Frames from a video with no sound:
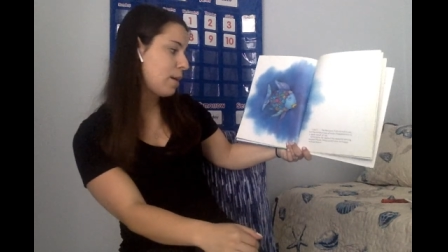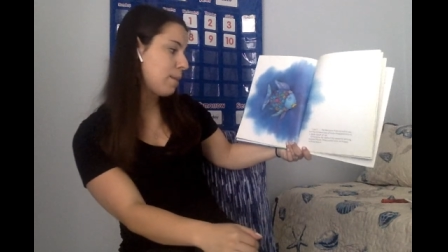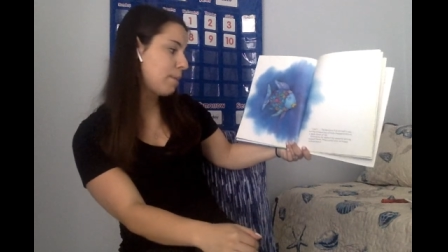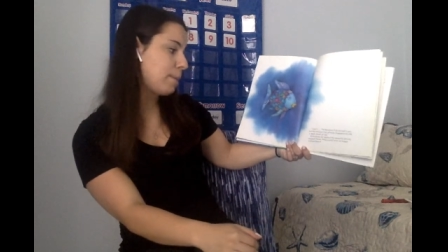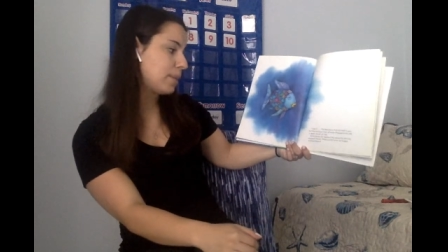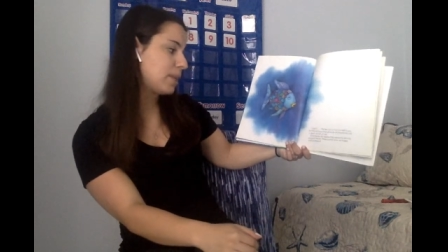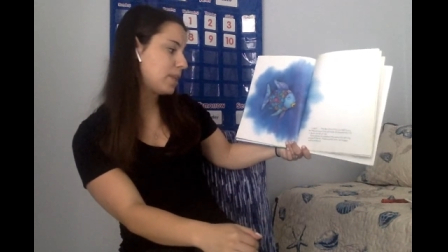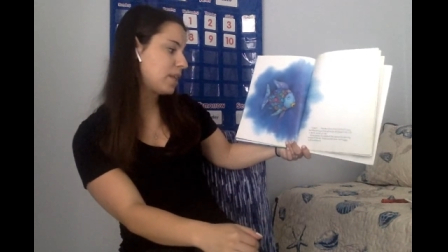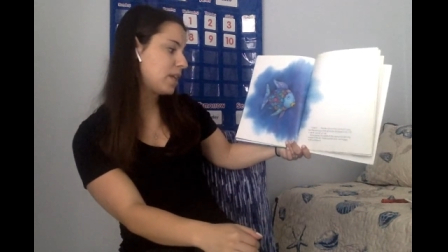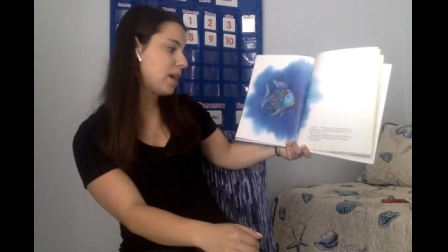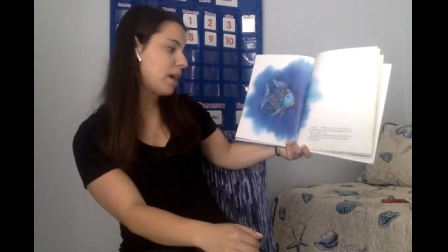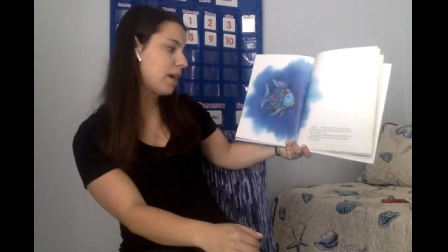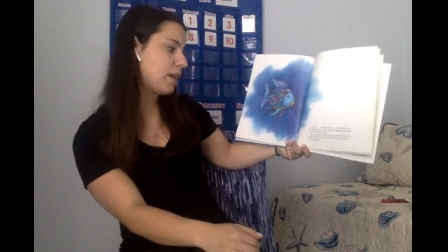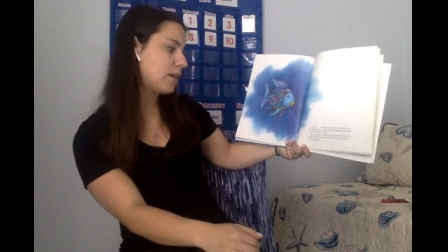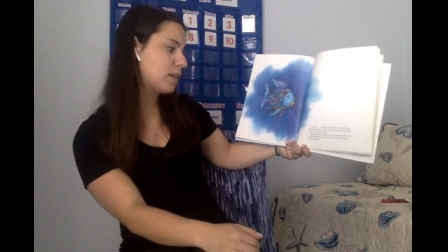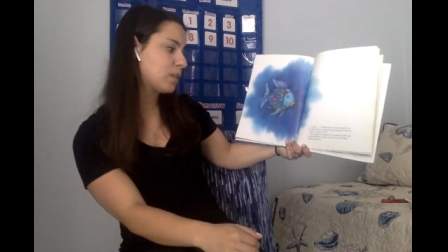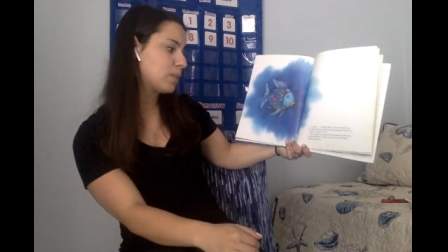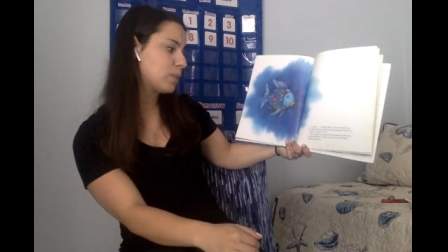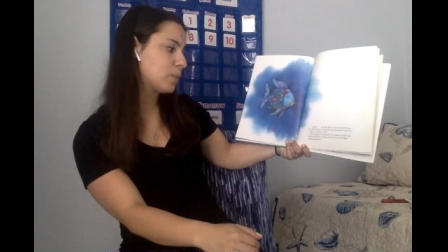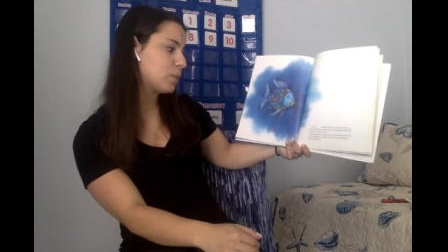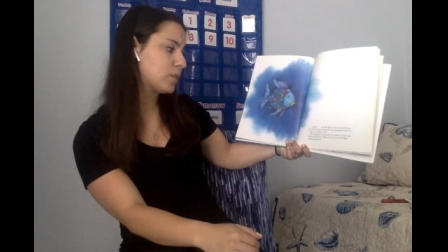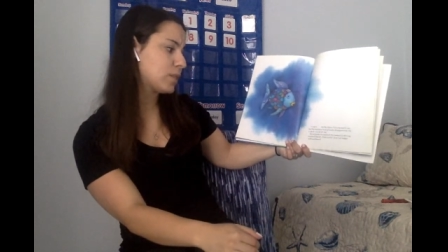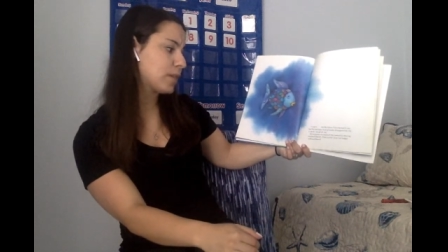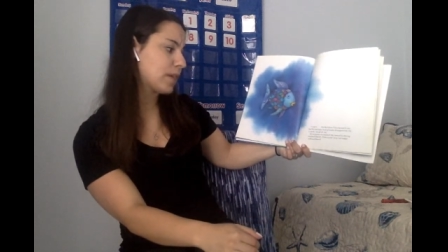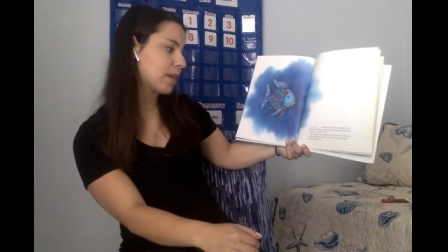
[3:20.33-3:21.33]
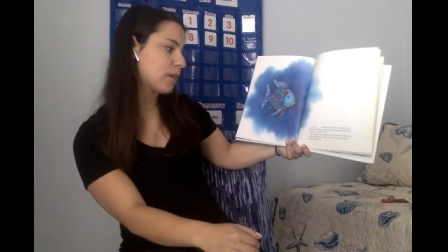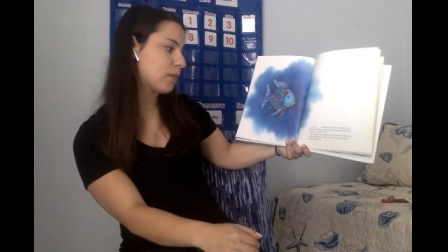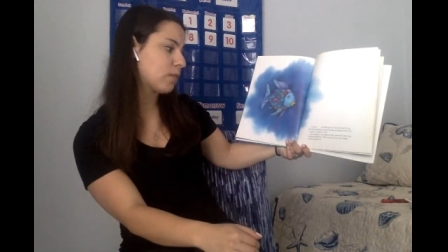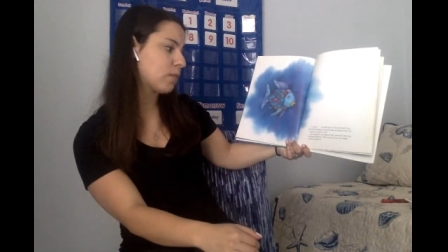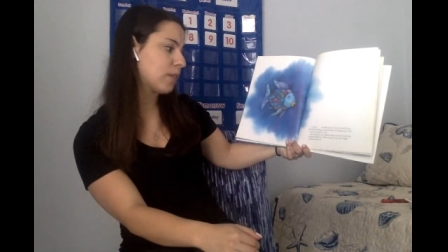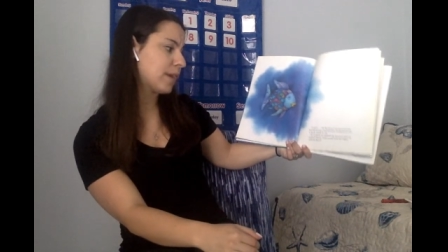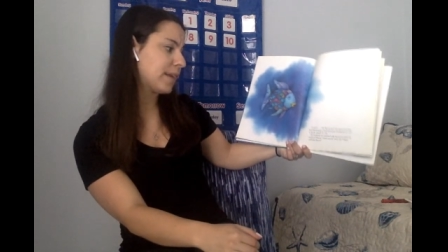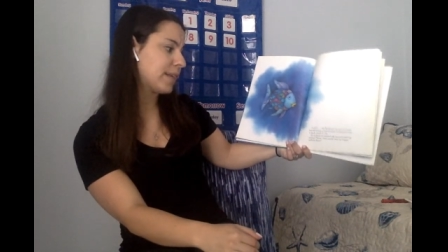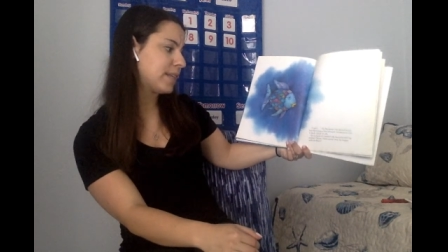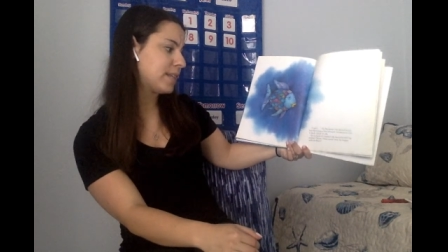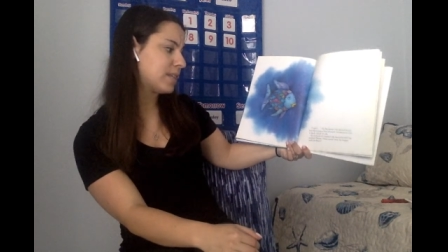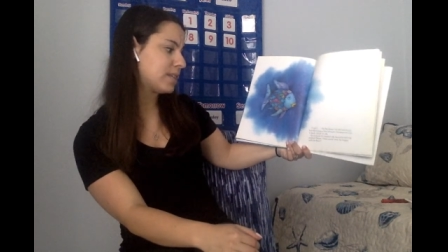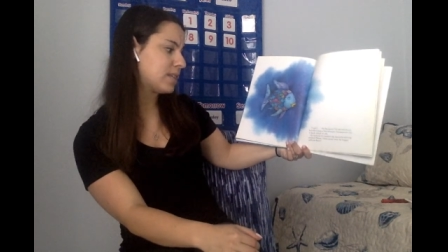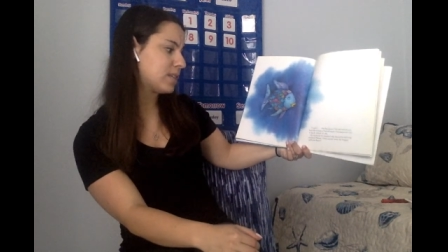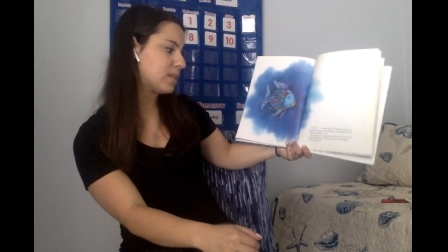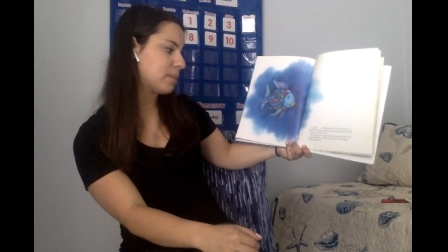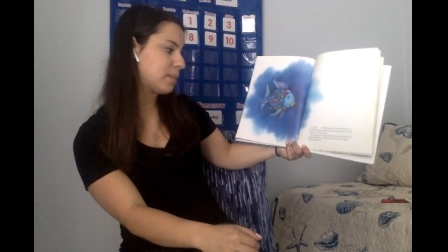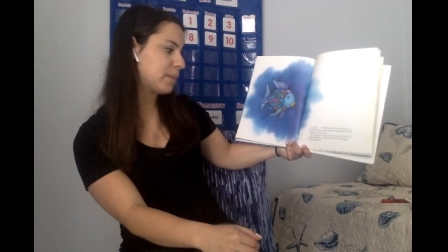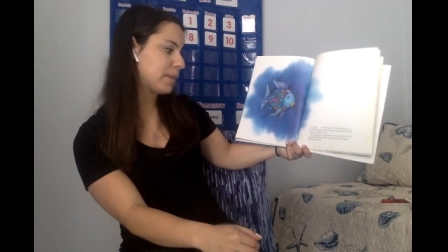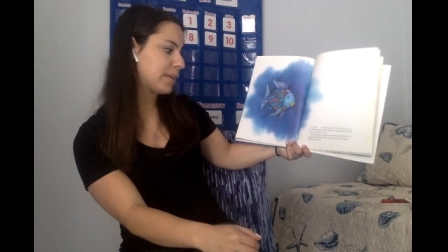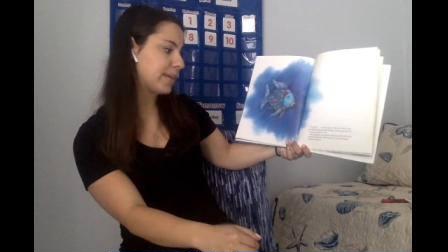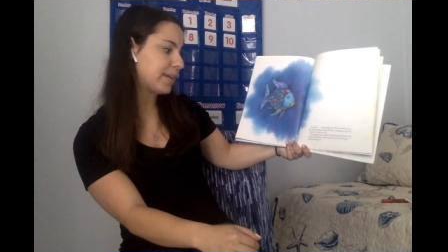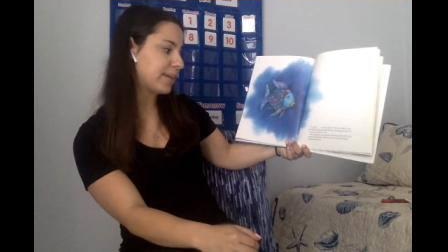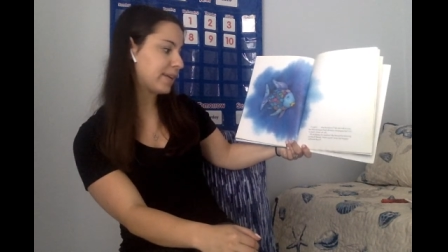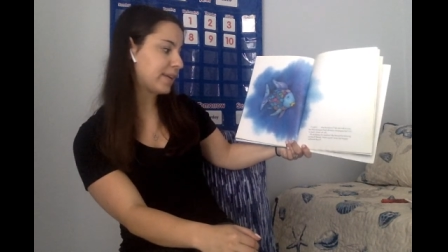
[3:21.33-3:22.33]
but the octopus had already
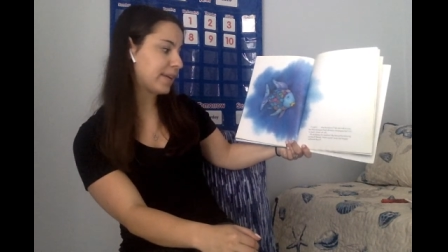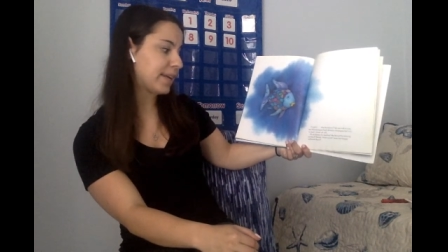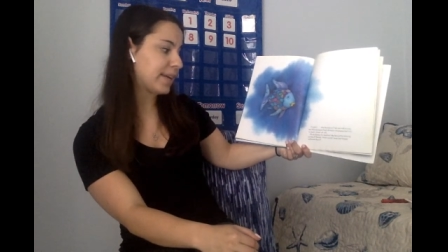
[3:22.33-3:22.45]
disappeared